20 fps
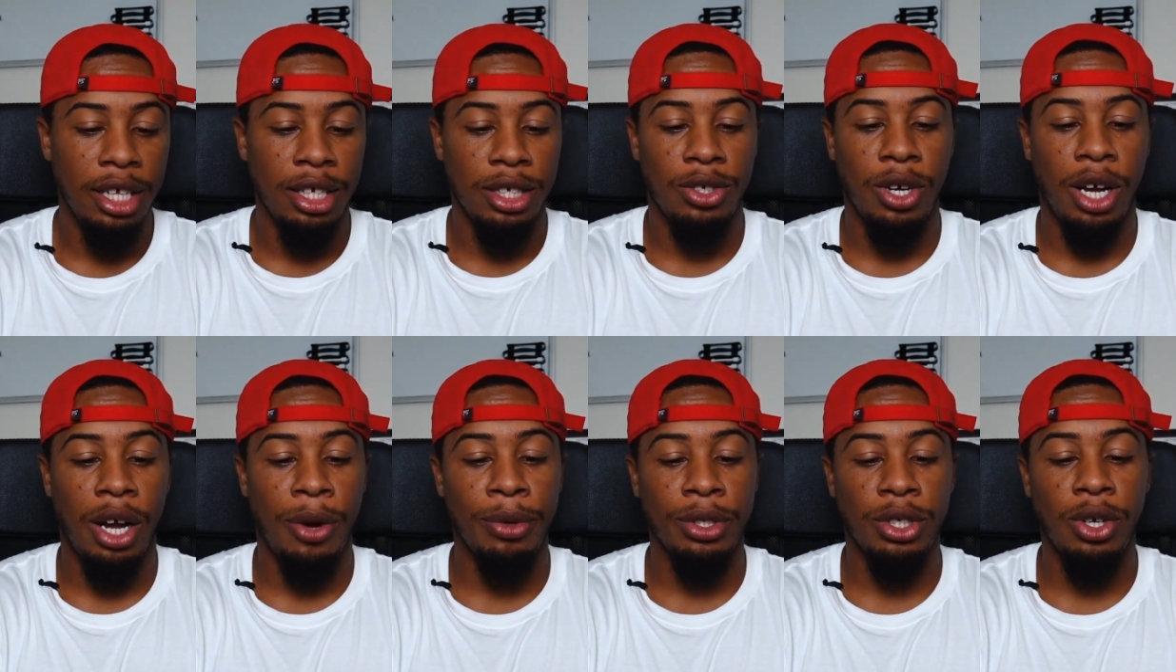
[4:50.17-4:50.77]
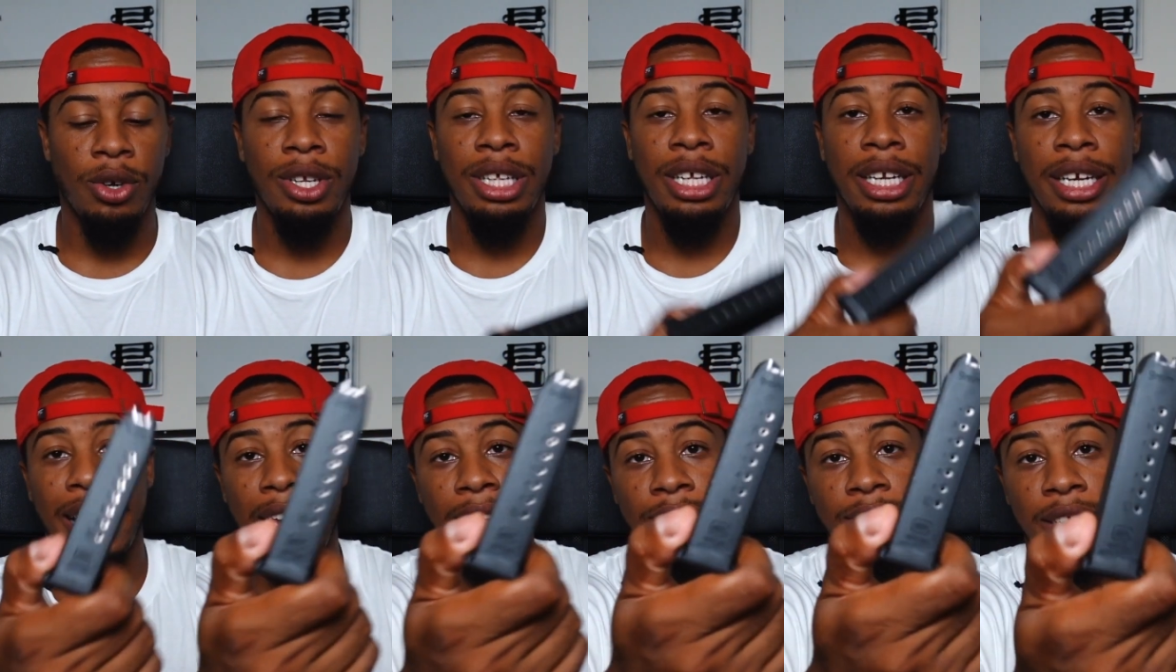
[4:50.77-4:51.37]
So I was only
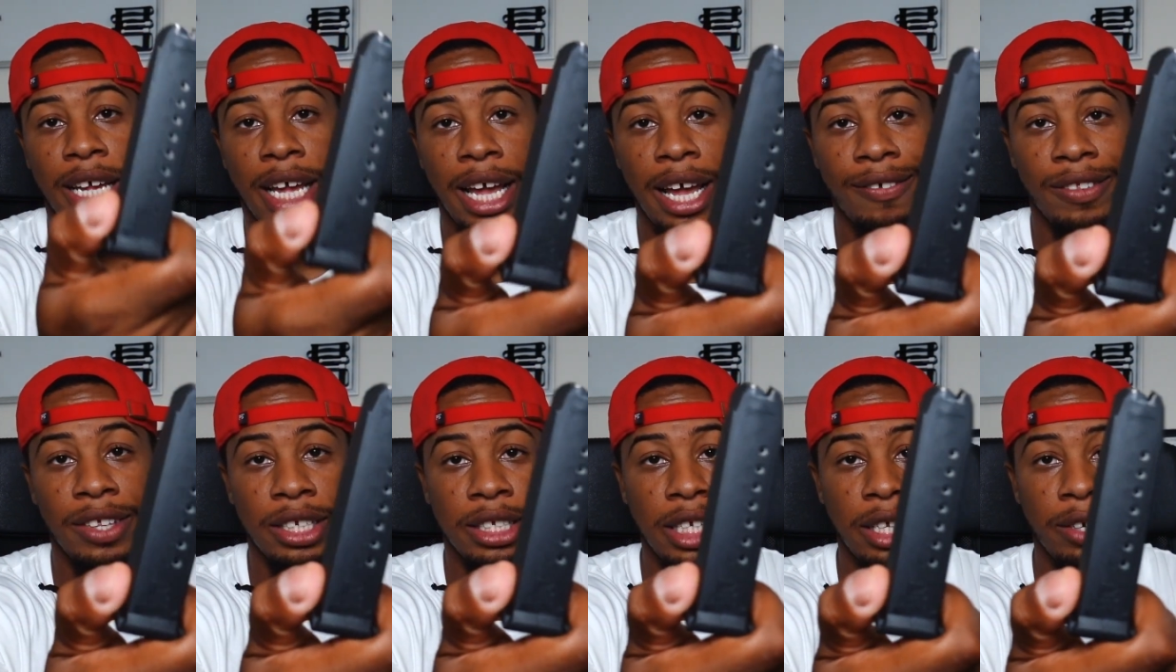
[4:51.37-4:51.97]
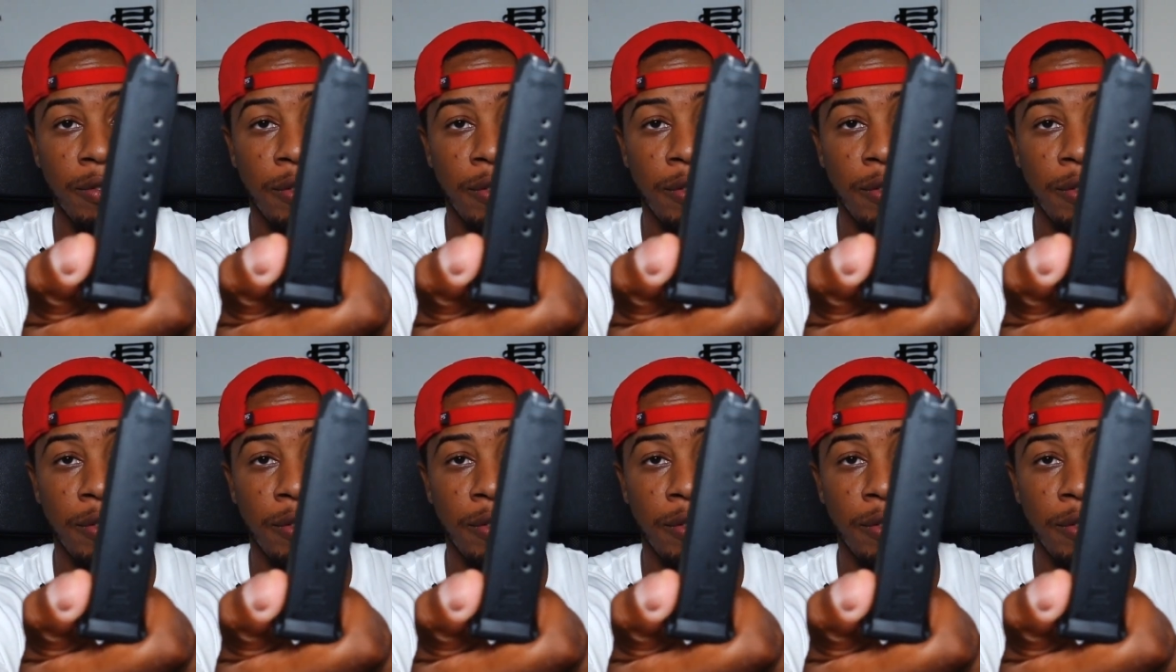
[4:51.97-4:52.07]
allowed to have the 10